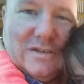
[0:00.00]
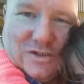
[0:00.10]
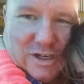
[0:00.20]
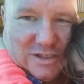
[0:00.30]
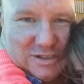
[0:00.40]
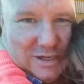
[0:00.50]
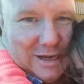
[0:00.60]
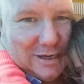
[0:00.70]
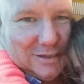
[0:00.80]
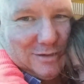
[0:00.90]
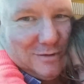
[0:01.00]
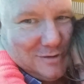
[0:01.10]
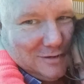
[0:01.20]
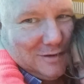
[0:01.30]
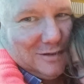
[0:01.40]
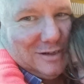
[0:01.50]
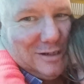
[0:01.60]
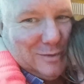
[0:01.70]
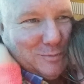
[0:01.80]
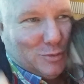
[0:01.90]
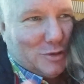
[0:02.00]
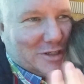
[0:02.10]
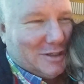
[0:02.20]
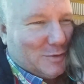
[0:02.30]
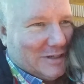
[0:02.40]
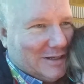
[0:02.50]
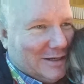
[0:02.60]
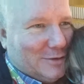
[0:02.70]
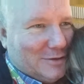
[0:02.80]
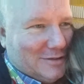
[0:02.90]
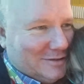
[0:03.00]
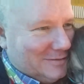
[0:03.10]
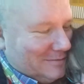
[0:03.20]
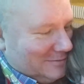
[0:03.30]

Jaws attacked. And poor Dylan went down, huh?